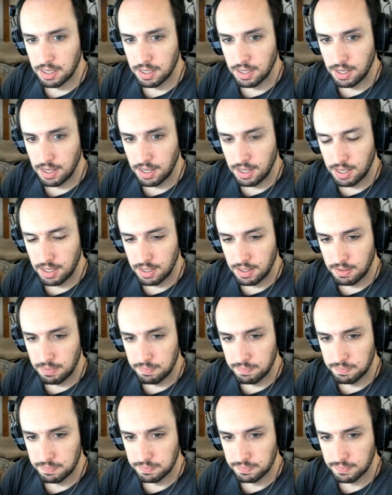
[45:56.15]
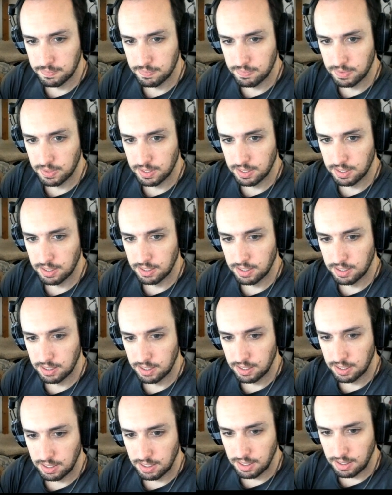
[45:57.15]
Um,
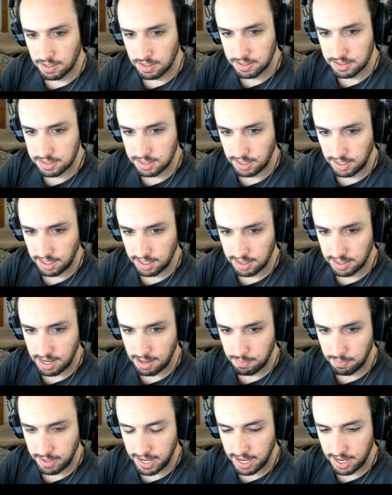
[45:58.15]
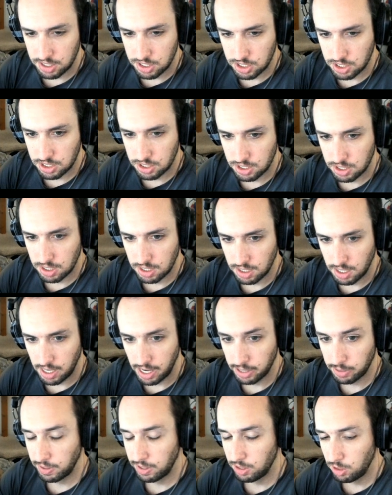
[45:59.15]
let's see. Wow. In that match, like,
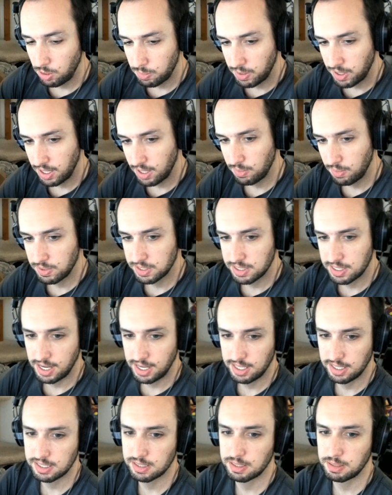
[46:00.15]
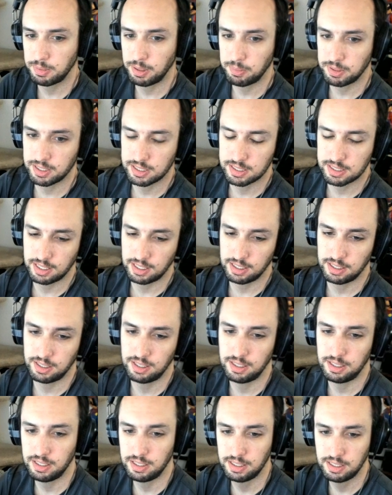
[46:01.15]
Hungry Luma was nice to be able to
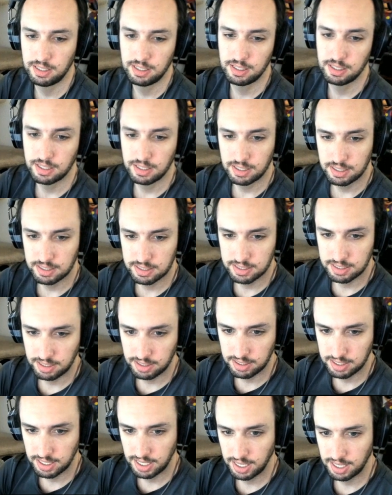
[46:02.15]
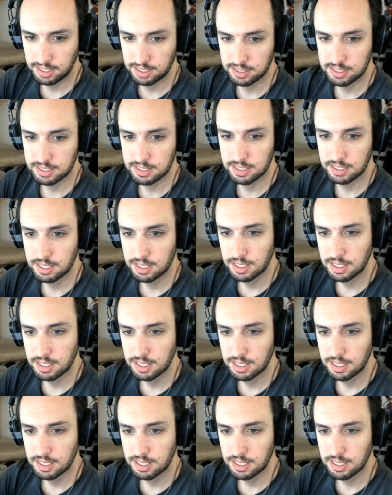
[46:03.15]
steal steal things.